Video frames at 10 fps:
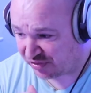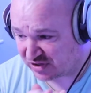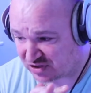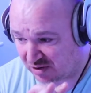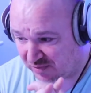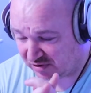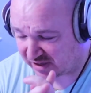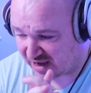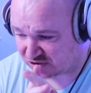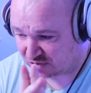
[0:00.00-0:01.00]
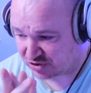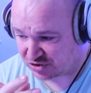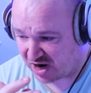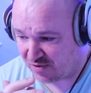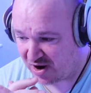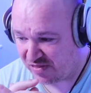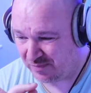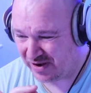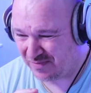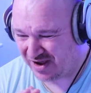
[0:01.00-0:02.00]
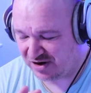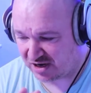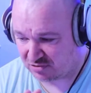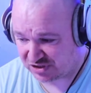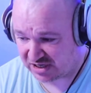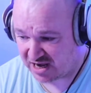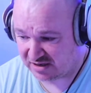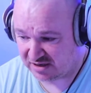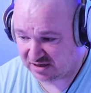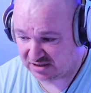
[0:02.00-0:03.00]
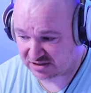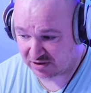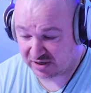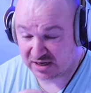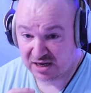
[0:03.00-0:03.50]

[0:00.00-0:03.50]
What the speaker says: think Solomon will get done straight away. There'll be a bit of negotiating that needs doing.